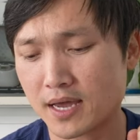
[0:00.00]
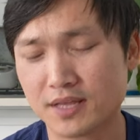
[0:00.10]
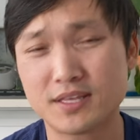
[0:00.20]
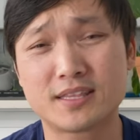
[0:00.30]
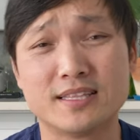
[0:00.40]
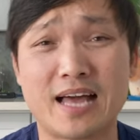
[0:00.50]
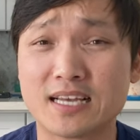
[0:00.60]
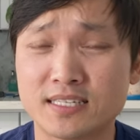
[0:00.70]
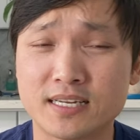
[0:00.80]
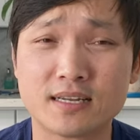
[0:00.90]
I think the
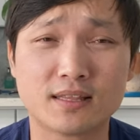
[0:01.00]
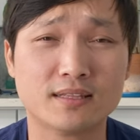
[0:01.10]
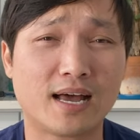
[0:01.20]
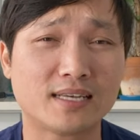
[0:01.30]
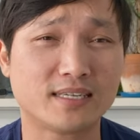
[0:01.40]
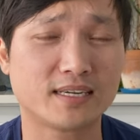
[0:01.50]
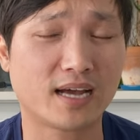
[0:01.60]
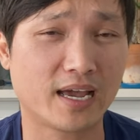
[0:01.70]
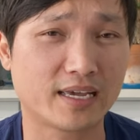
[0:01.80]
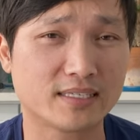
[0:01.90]
last thing, the last thing
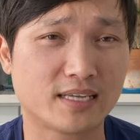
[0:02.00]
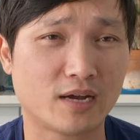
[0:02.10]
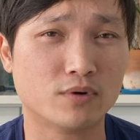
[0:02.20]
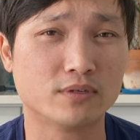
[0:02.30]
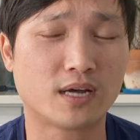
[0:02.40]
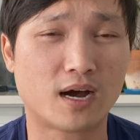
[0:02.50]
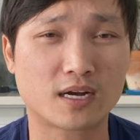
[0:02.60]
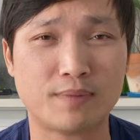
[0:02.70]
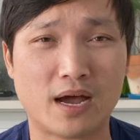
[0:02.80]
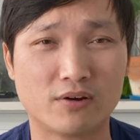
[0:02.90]
I guess I will talk
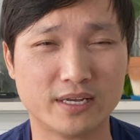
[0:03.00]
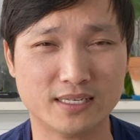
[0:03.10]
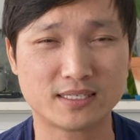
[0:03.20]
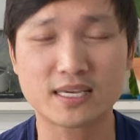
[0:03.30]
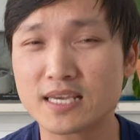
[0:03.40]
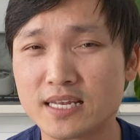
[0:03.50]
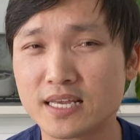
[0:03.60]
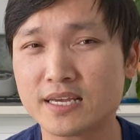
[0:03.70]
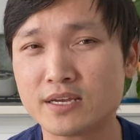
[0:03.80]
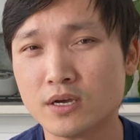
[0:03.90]
about is
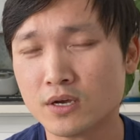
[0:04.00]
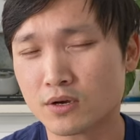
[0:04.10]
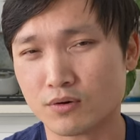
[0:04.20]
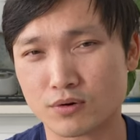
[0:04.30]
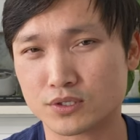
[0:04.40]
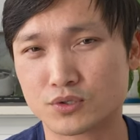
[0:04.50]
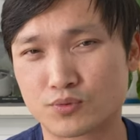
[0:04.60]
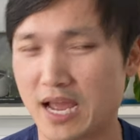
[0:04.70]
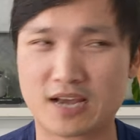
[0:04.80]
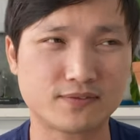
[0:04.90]
heating or
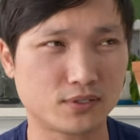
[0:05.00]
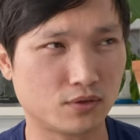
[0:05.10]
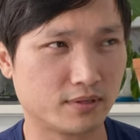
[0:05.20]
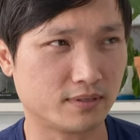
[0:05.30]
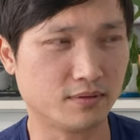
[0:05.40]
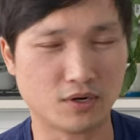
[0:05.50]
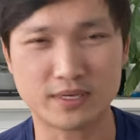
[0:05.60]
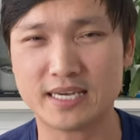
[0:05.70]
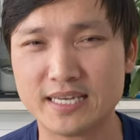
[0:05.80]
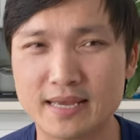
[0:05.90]
drafts or you know
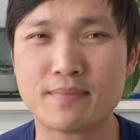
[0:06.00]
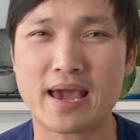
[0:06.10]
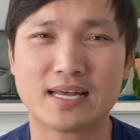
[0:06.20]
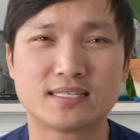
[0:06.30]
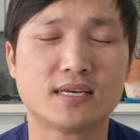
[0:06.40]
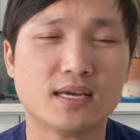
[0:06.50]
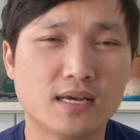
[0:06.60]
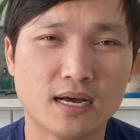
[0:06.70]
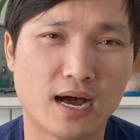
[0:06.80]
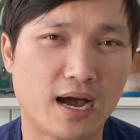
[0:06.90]
heating mats.
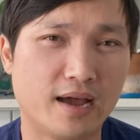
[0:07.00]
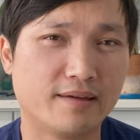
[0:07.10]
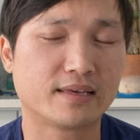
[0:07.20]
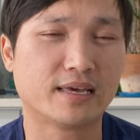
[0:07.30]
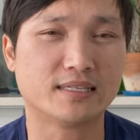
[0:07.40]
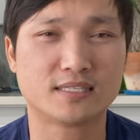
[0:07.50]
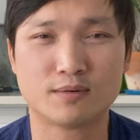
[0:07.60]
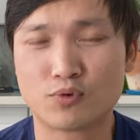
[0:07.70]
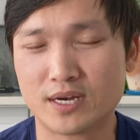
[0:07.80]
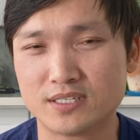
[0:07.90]
I get
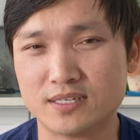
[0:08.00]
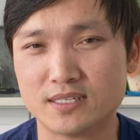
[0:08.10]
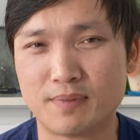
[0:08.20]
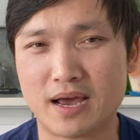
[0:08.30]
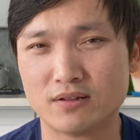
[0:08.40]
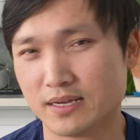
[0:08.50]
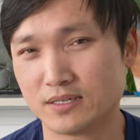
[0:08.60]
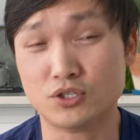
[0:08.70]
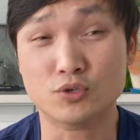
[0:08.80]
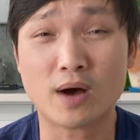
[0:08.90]
some questions about
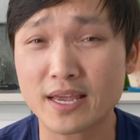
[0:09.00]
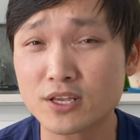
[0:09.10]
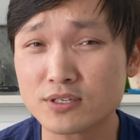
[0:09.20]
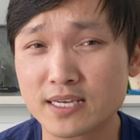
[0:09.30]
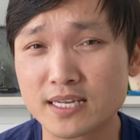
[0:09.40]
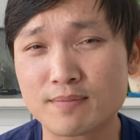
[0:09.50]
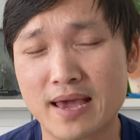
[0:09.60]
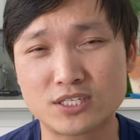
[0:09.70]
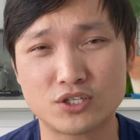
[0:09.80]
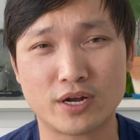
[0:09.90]
like, do I use heating
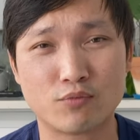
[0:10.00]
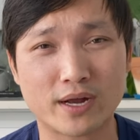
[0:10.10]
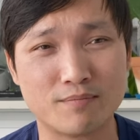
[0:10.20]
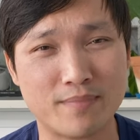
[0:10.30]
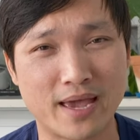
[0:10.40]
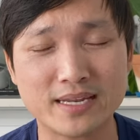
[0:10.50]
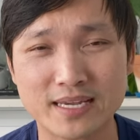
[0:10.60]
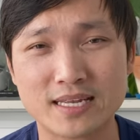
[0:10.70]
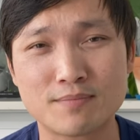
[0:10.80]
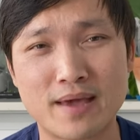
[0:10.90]
mats? Do I recommend
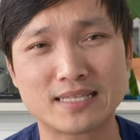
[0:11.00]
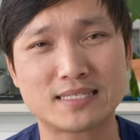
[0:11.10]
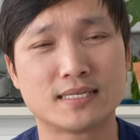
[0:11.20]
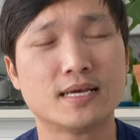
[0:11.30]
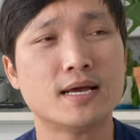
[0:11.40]
heating mats?